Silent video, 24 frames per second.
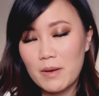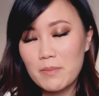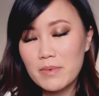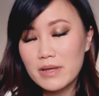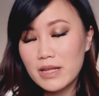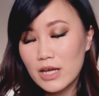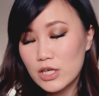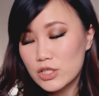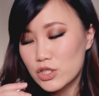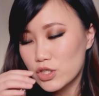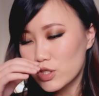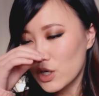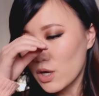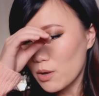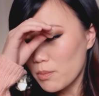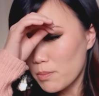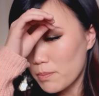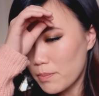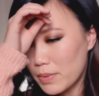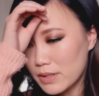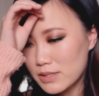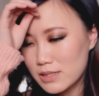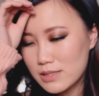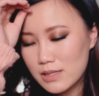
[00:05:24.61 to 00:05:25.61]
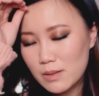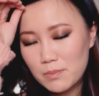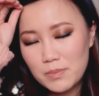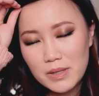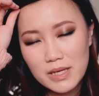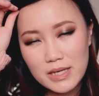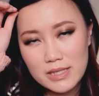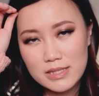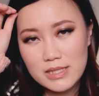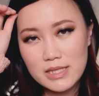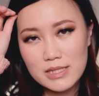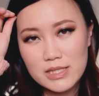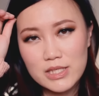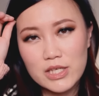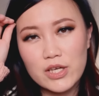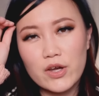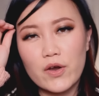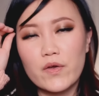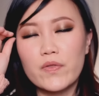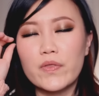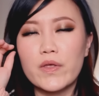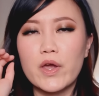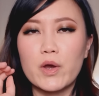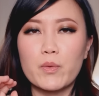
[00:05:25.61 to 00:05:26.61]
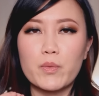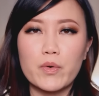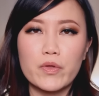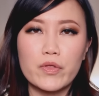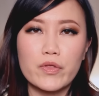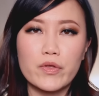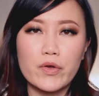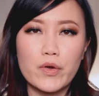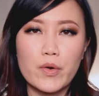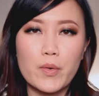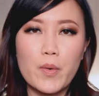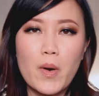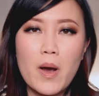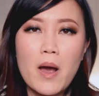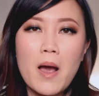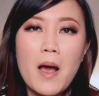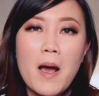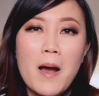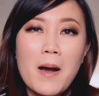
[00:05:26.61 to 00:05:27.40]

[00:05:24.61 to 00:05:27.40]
I mean, I share bits and pieces here and there with you,